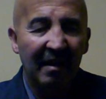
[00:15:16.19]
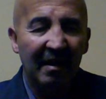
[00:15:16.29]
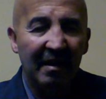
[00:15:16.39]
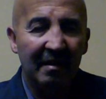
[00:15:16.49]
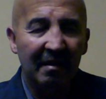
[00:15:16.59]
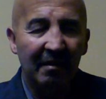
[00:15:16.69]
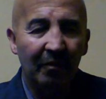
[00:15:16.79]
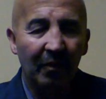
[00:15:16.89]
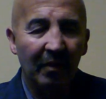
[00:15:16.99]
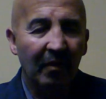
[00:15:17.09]
it
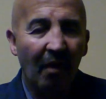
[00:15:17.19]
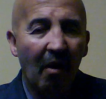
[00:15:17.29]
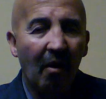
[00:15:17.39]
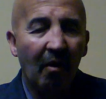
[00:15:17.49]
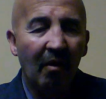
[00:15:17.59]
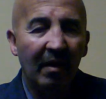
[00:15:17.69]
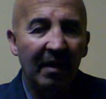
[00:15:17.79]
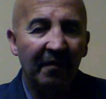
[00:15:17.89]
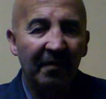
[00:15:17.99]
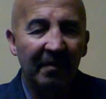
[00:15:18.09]
will go if
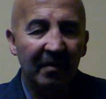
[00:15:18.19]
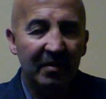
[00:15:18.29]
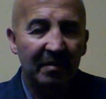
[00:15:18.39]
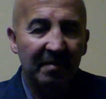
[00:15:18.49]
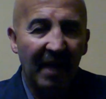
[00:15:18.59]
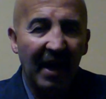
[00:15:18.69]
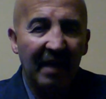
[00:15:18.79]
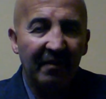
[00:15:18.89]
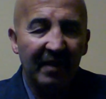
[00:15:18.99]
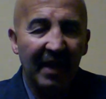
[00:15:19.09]
you supply it
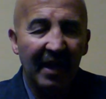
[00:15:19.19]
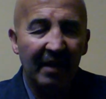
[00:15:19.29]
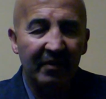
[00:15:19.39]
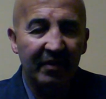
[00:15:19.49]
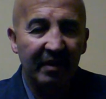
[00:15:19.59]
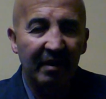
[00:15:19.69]
with energy.